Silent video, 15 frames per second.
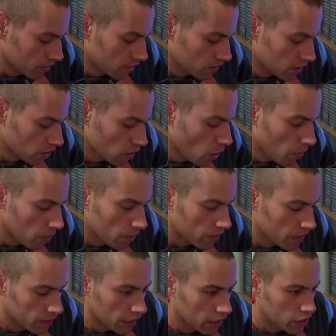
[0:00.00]
Snowman.
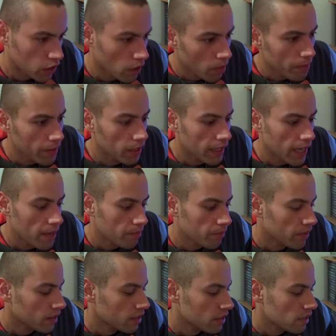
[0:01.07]
It's like a snowmobile game.
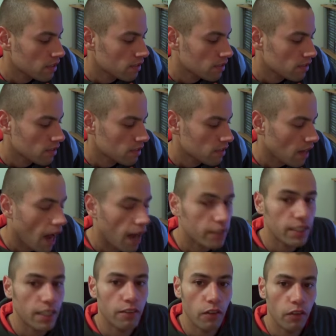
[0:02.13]

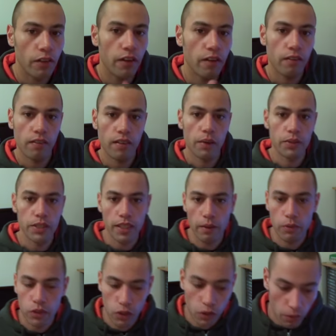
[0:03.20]
Arctic Thunder. That was it. That
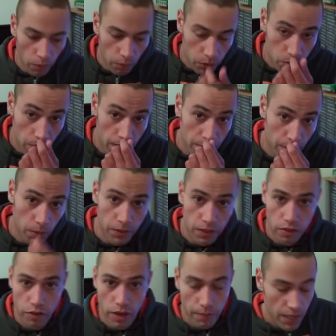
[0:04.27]
was another one that was meant to be coming
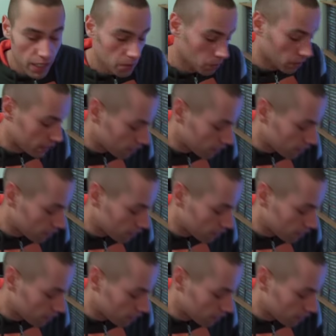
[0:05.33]
to the Dreamcast but